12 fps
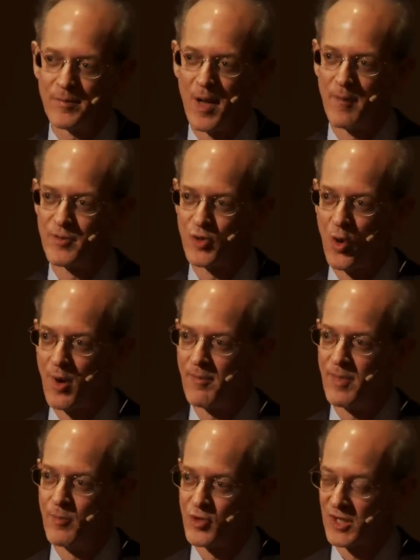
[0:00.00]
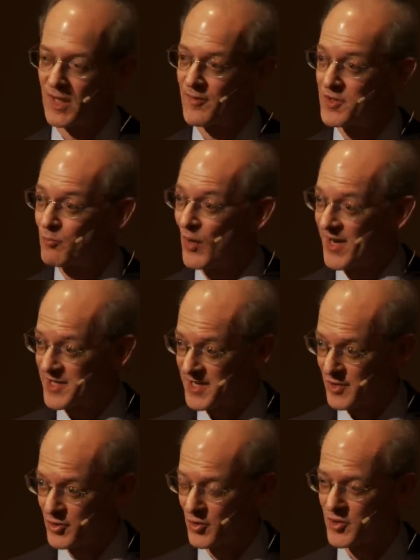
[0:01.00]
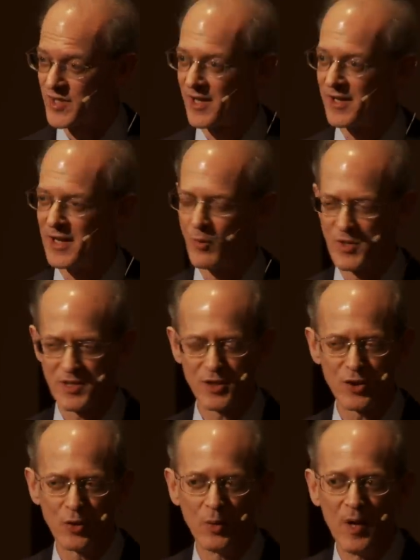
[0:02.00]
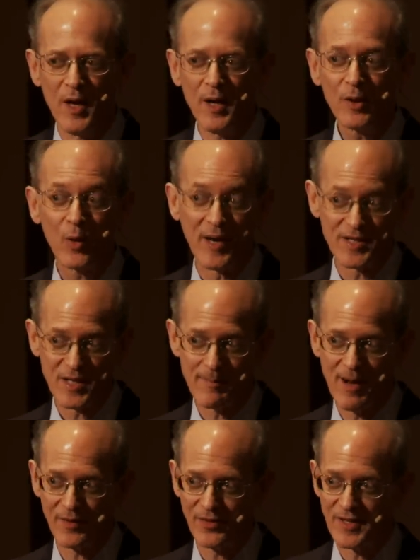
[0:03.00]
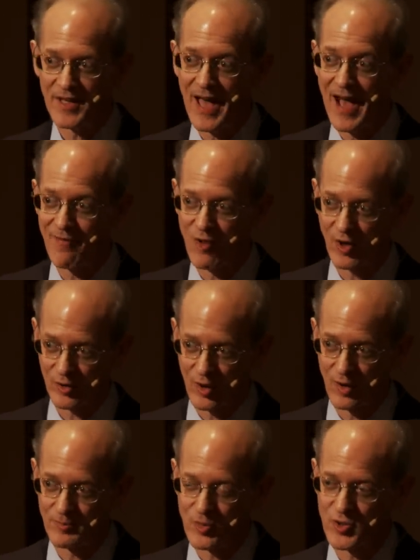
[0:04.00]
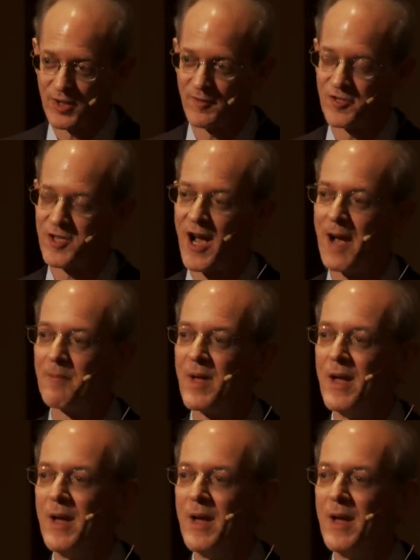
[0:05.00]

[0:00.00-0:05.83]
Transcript: absorb the music of his predecessors, and he wasn't too crazy about the avant garde music of the time.